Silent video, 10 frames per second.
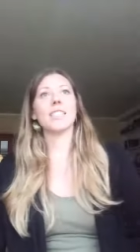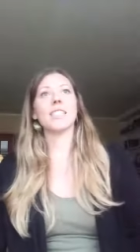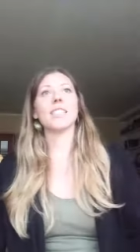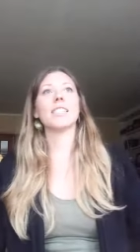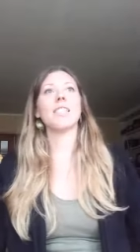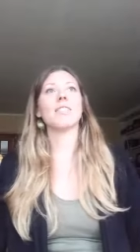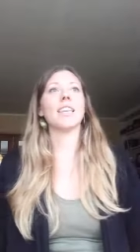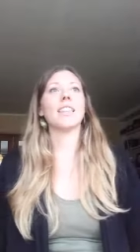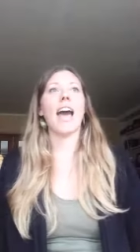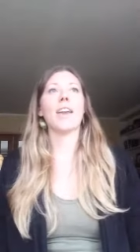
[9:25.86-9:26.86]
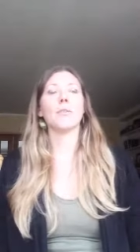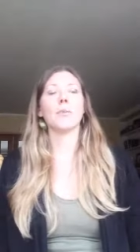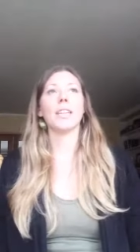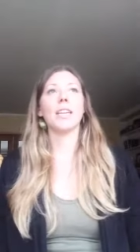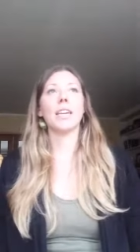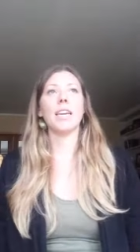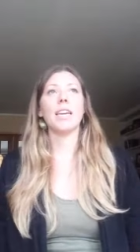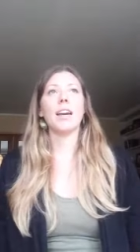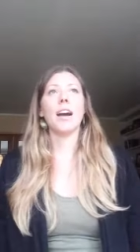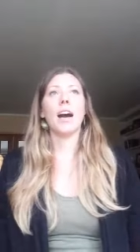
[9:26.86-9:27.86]
and stuff like that, and really
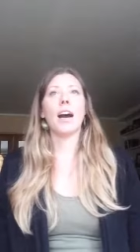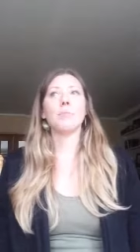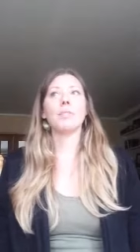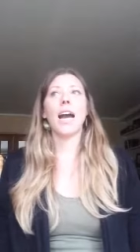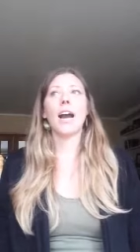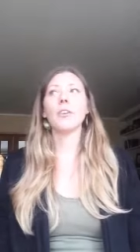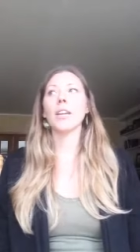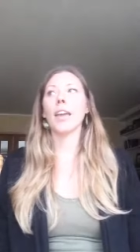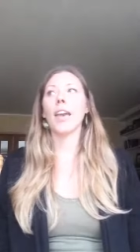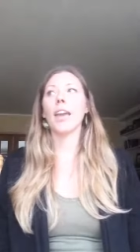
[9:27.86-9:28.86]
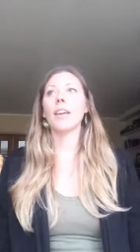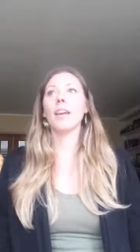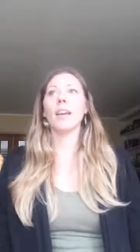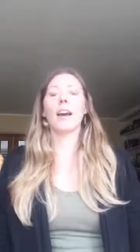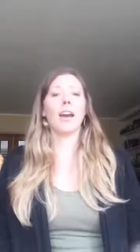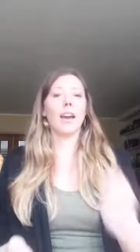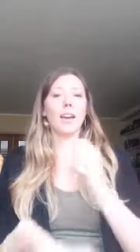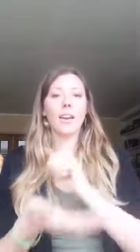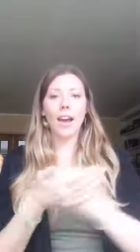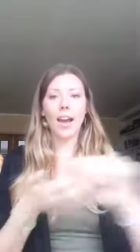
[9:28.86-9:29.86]
um, touting it. I
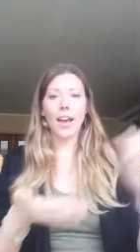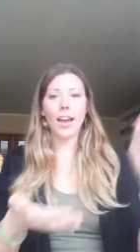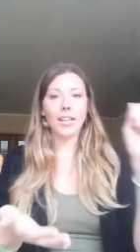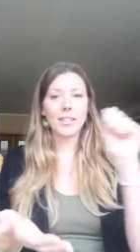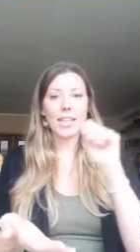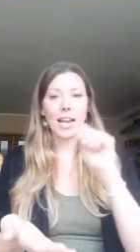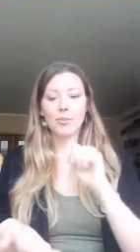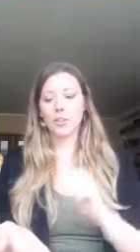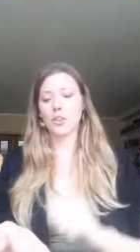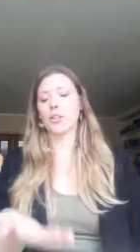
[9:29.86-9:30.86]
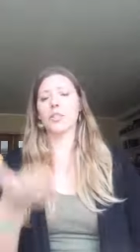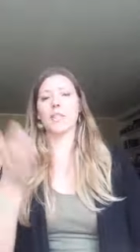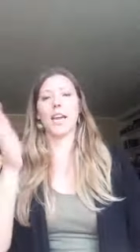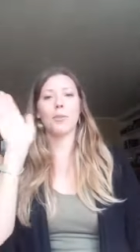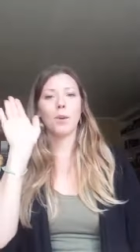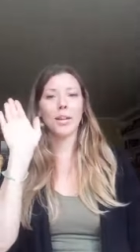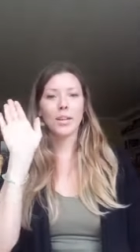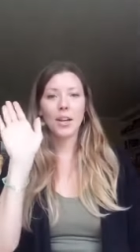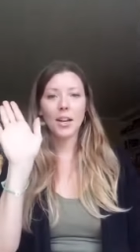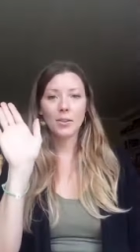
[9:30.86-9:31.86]
I had several journals. I had one.
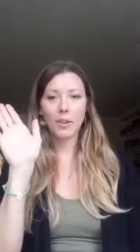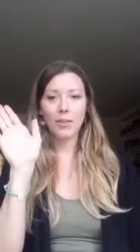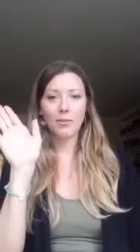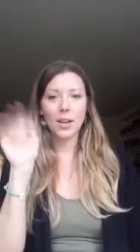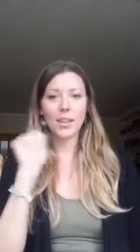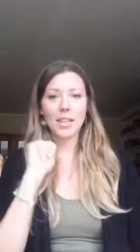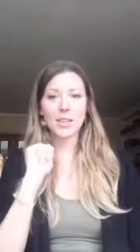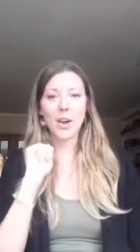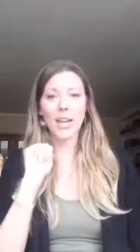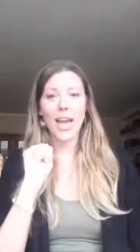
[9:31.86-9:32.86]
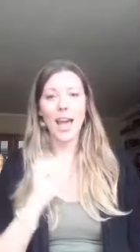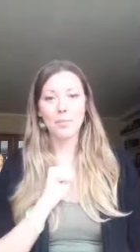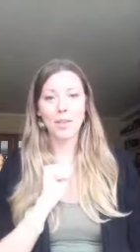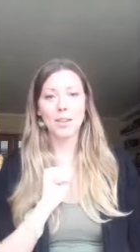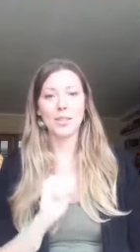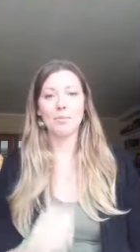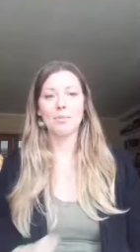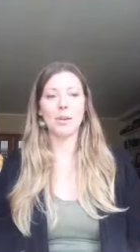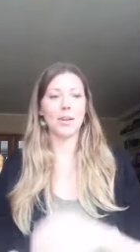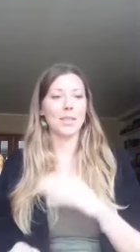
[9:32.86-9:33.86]
I have one that's called a Happy Thoughts
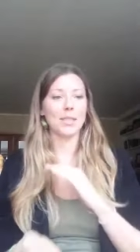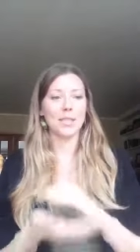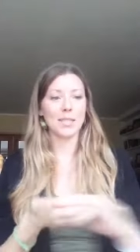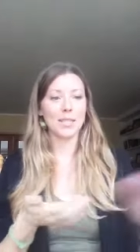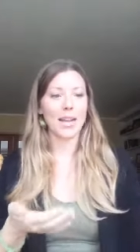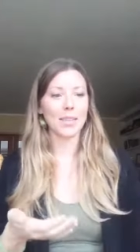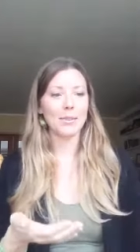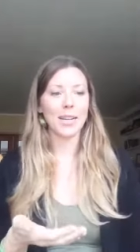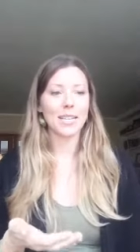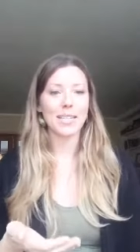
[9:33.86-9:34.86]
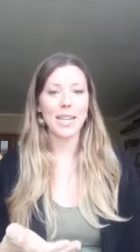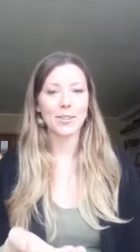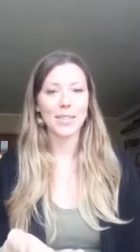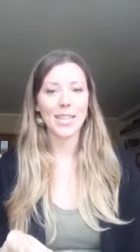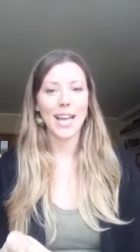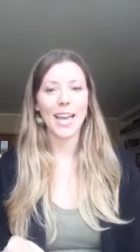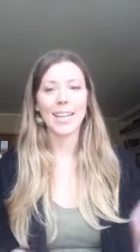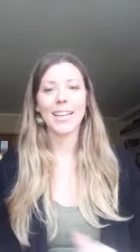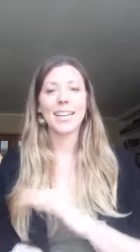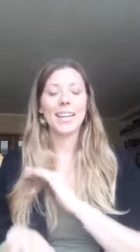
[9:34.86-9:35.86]
book that is exactly what it sounds
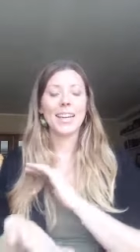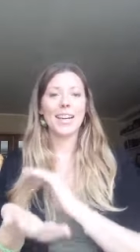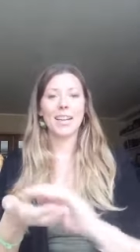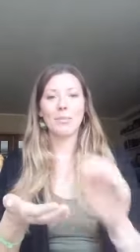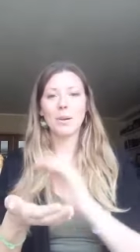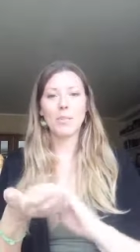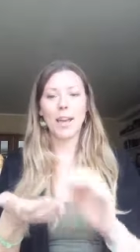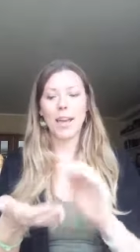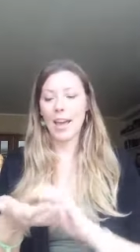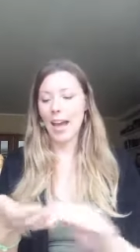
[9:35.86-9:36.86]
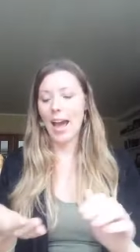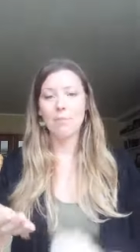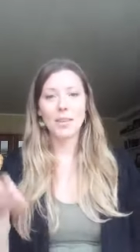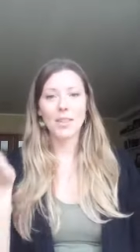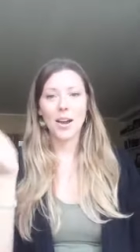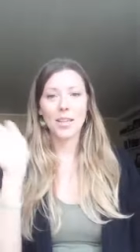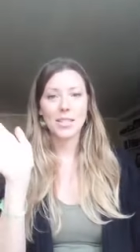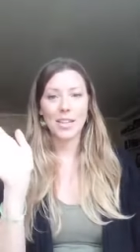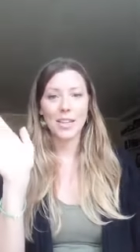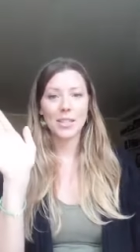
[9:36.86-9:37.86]
like. I put my happy
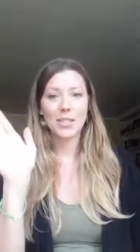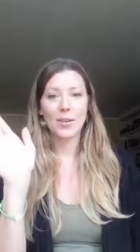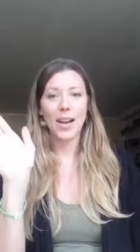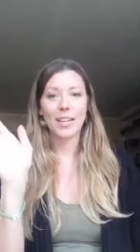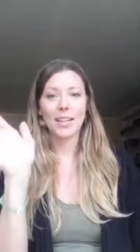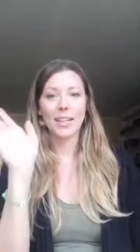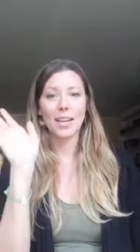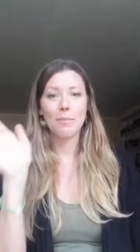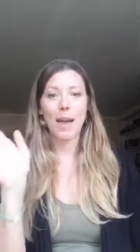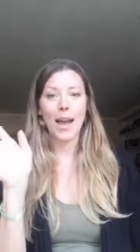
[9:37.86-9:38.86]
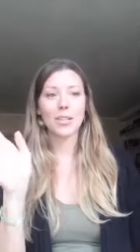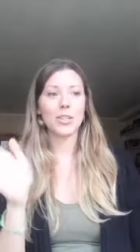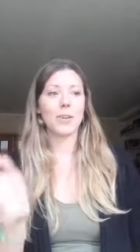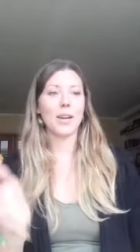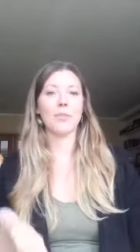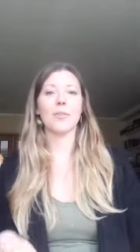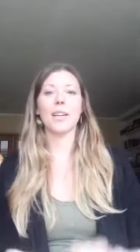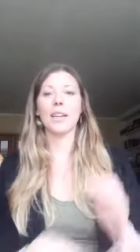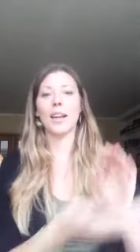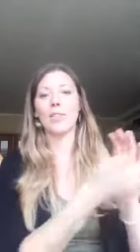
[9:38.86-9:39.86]
thoughts in it so I can come back to it and
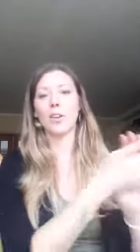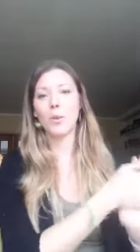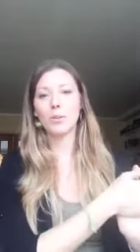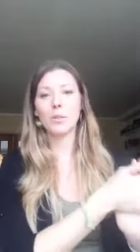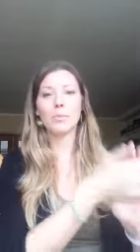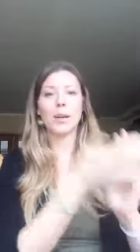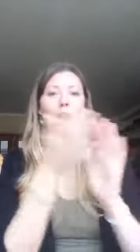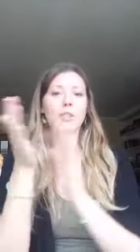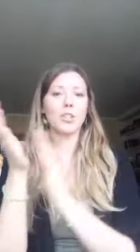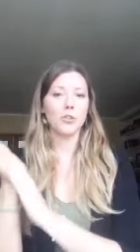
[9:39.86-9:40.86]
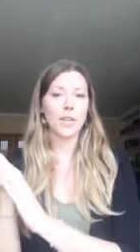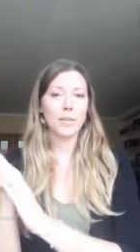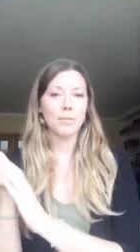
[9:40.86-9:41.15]
read it. I have a quotes book, I have a dream